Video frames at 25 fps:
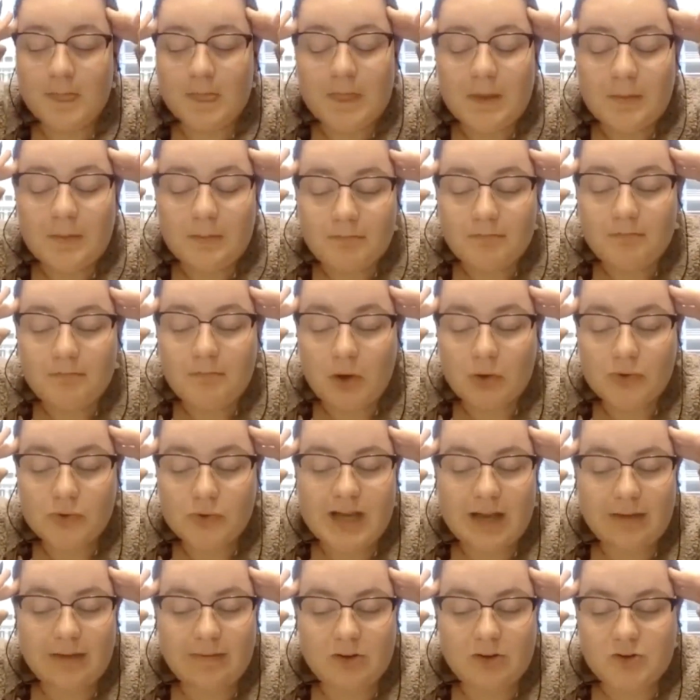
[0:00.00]
the
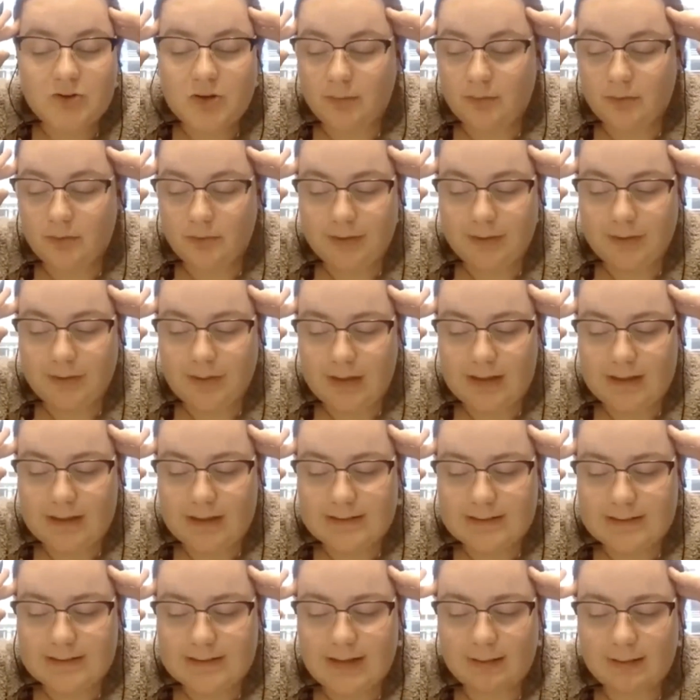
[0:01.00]
most having trouble with
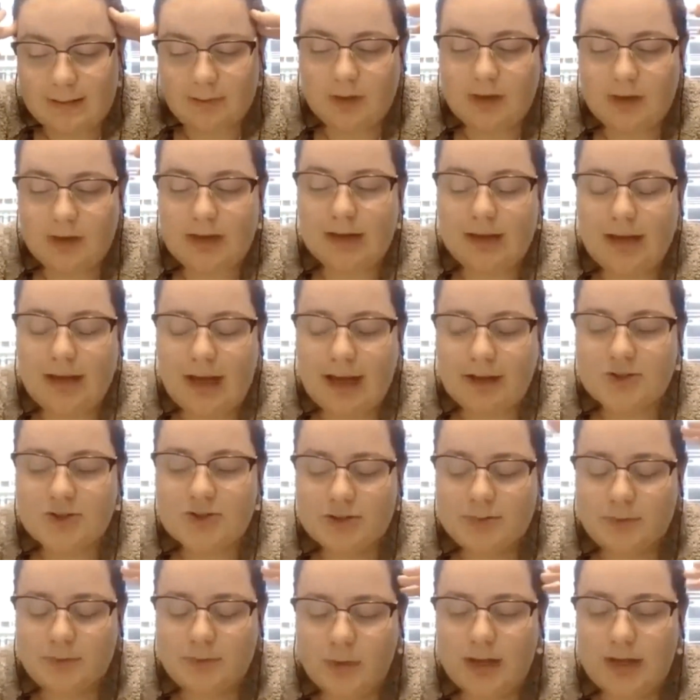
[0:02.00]
is separating
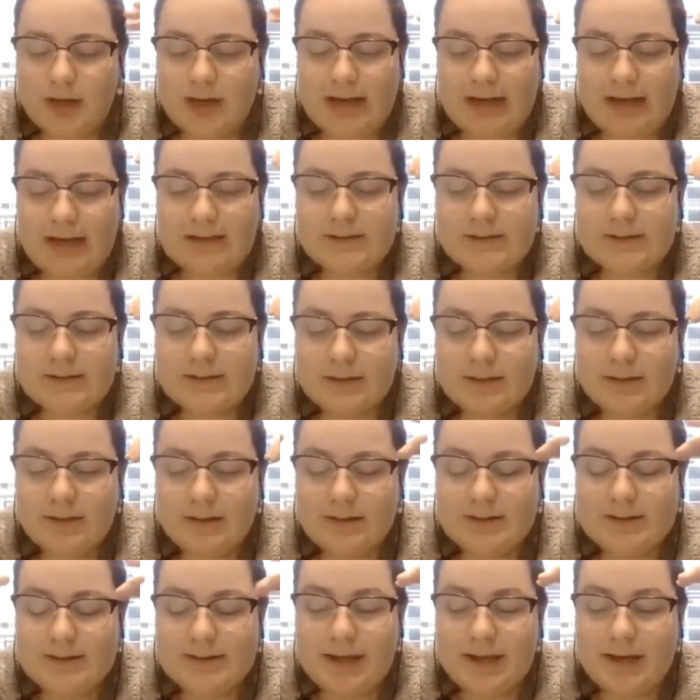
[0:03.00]
actually what is
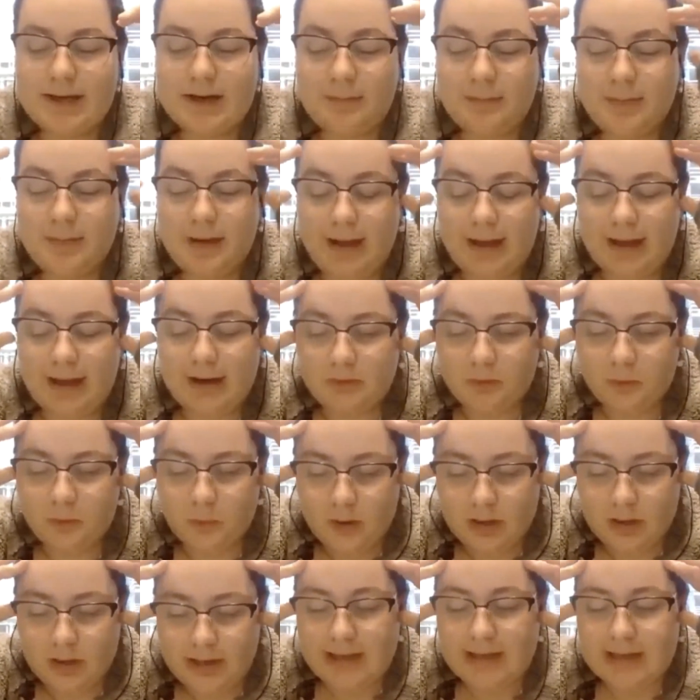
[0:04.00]
set up and what